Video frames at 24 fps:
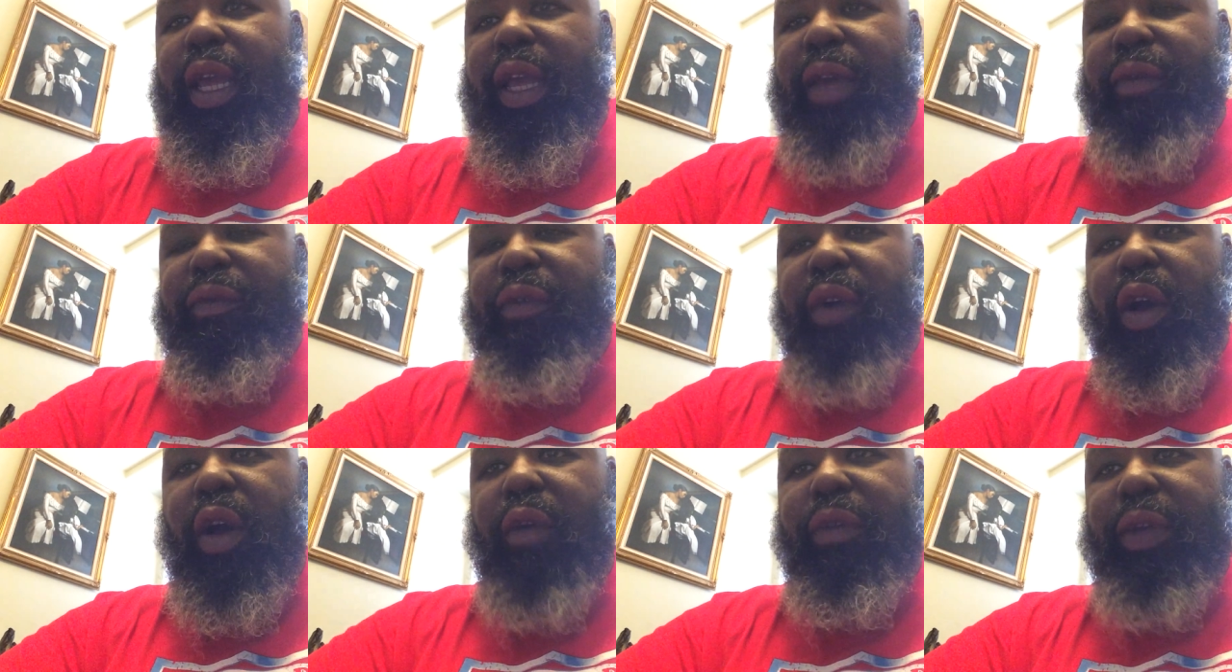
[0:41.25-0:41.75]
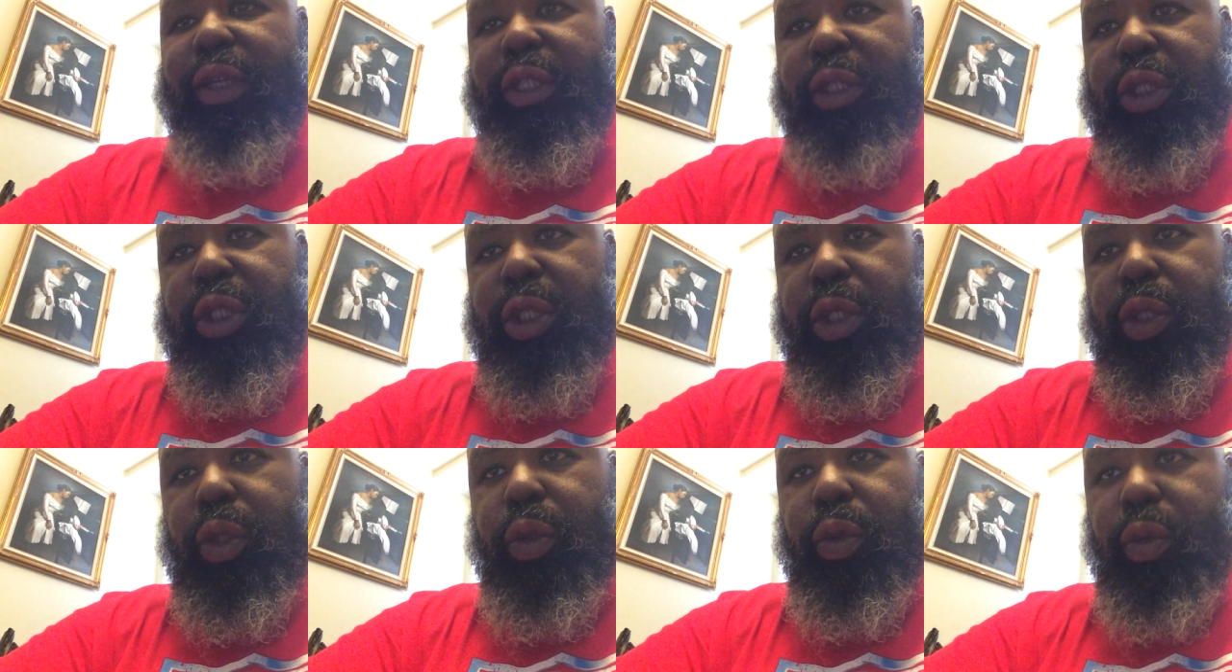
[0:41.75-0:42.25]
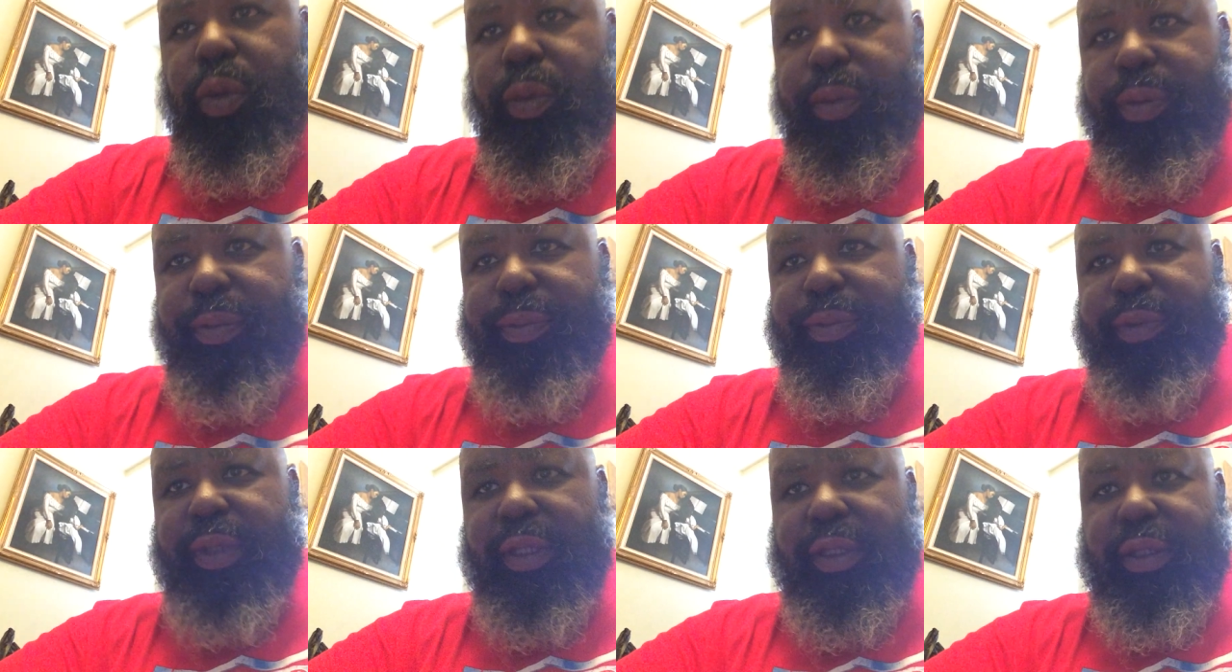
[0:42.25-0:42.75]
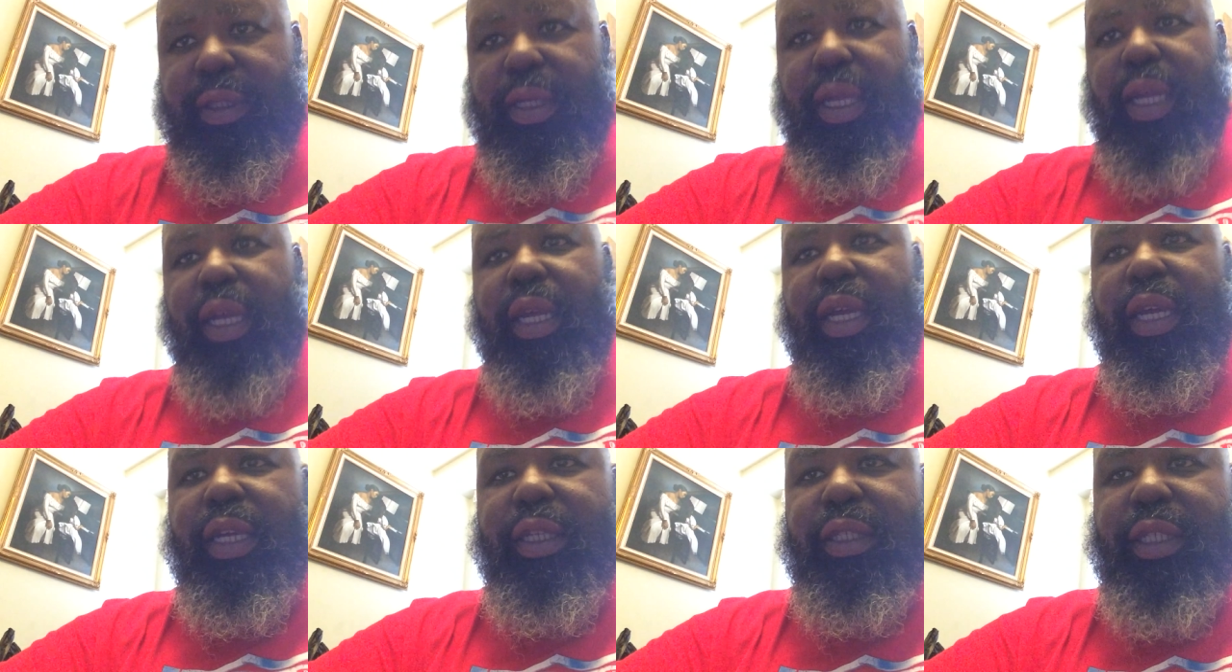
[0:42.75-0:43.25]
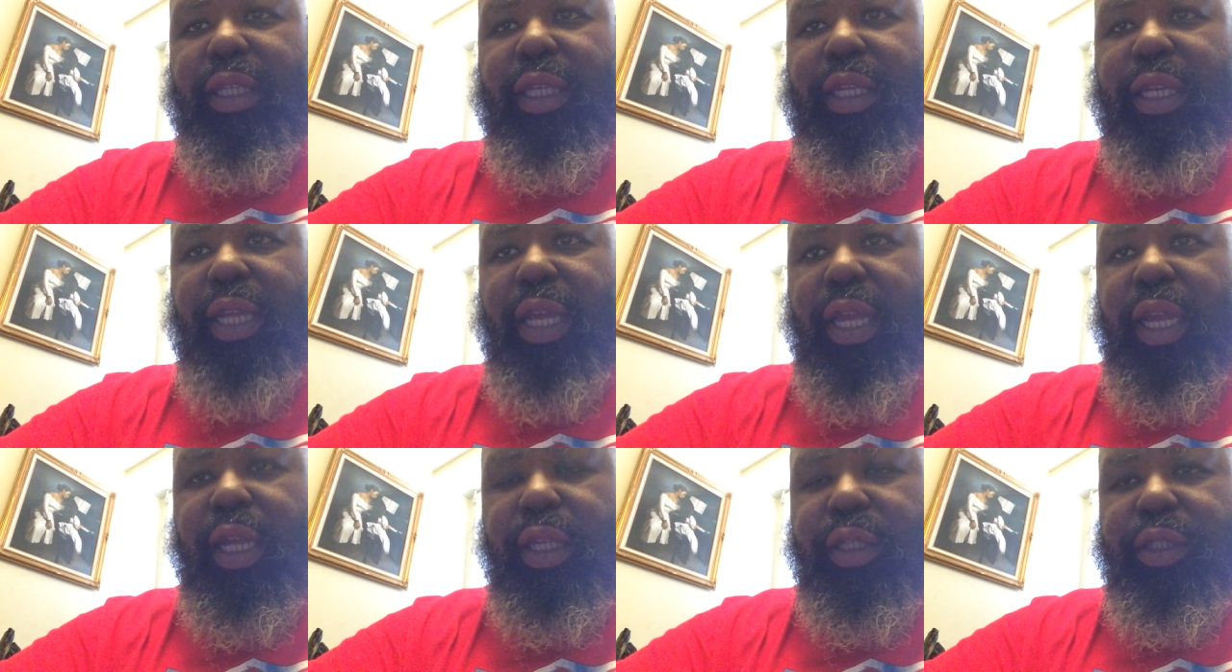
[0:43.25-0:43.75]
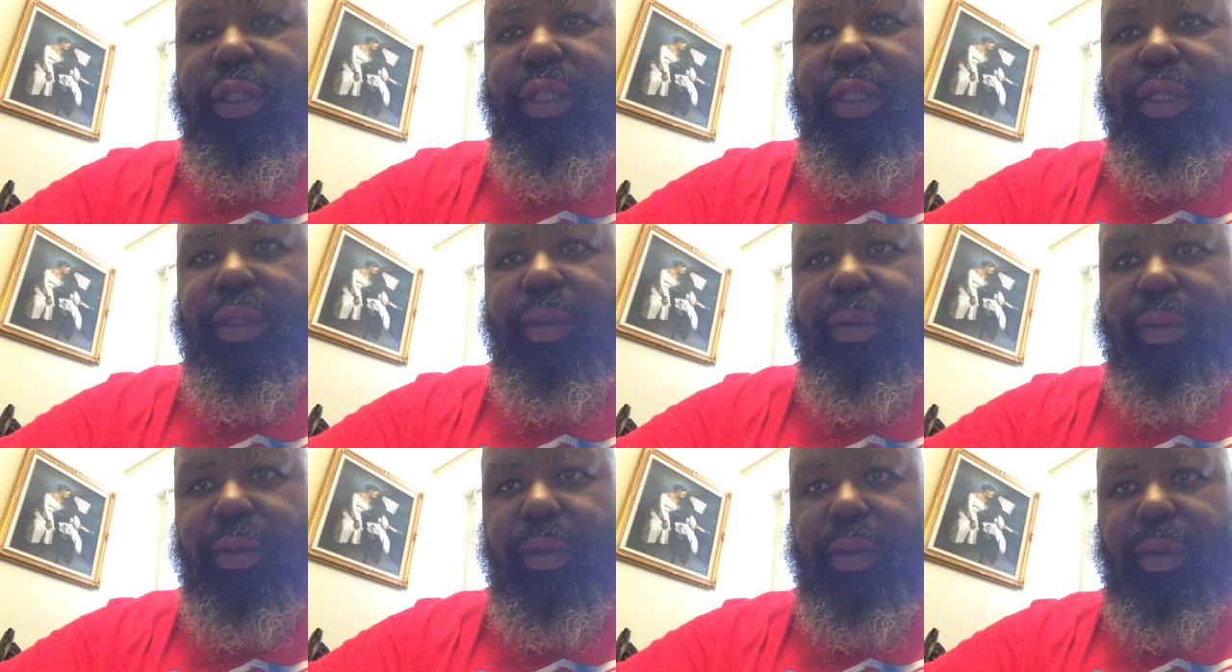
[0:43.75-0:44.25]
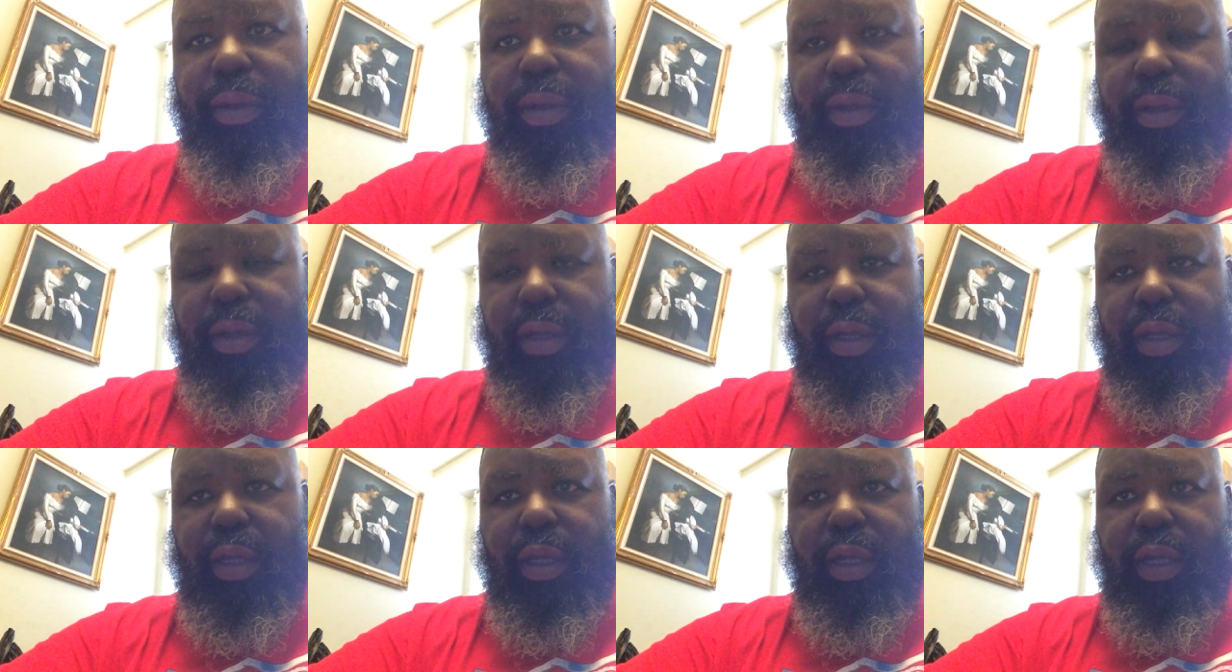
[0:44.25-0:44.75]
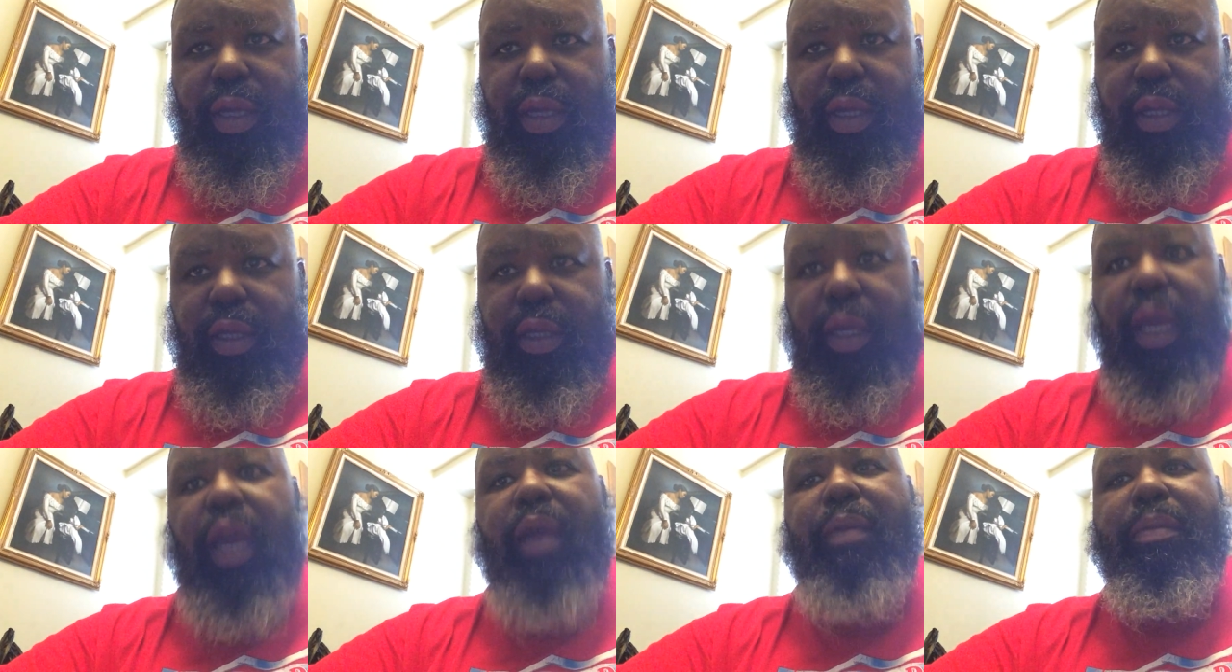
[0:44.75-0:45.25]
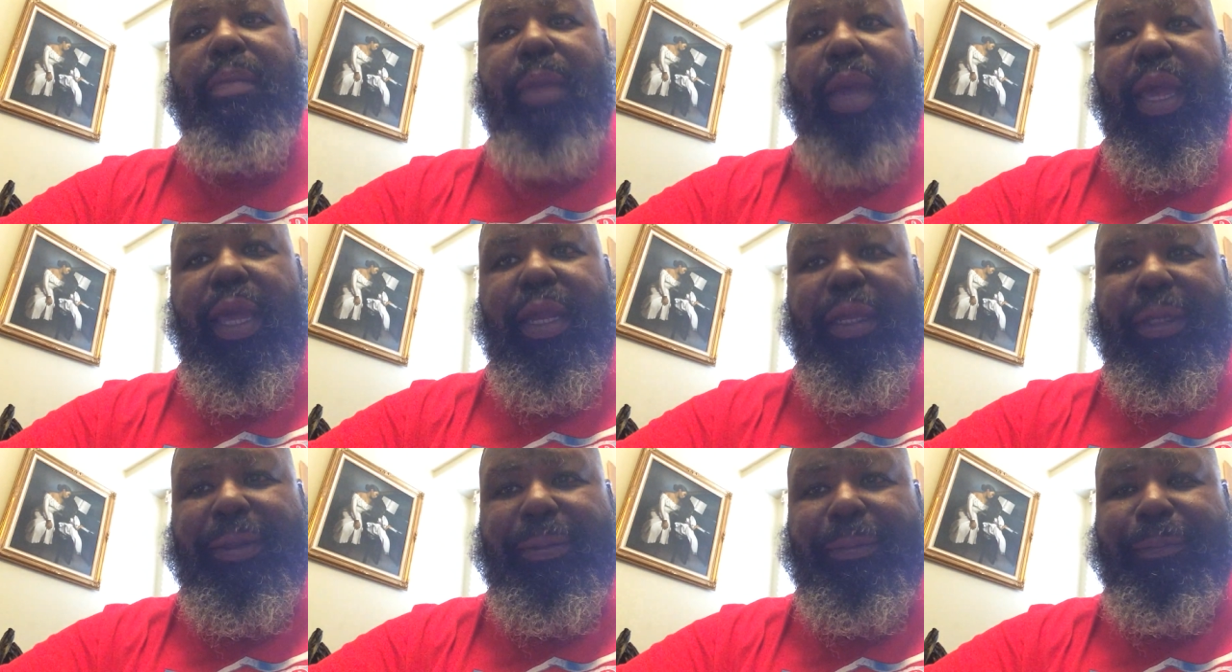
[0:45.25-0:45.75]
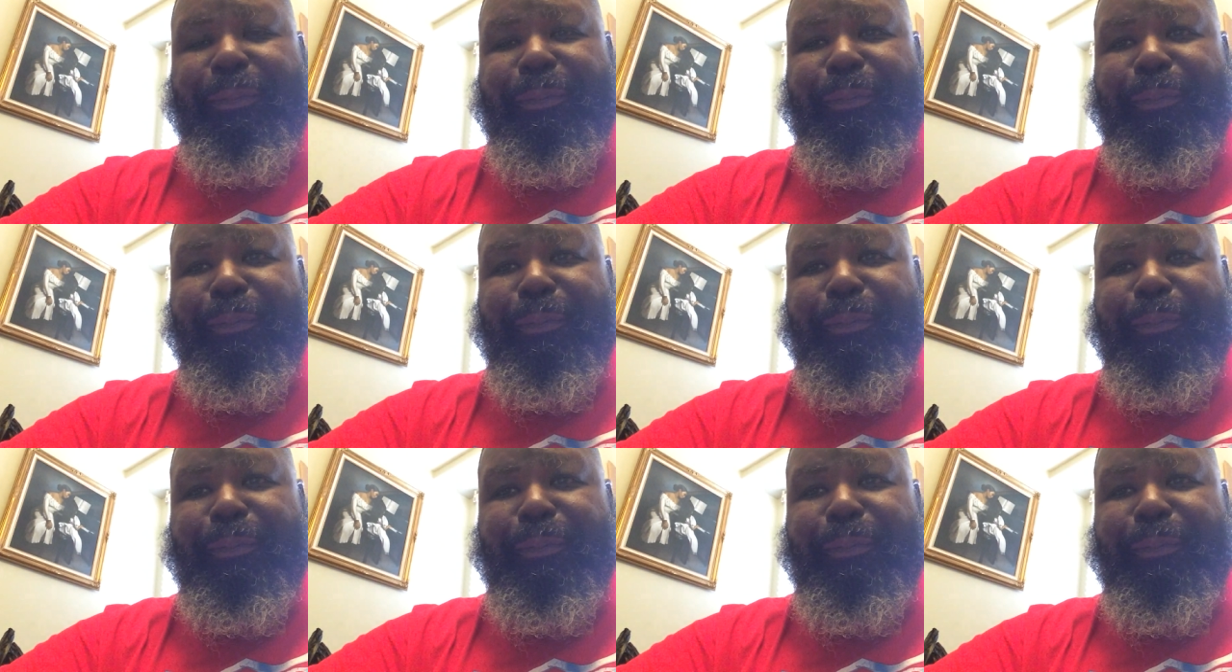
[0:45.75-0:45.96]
involving two uh, teenage young men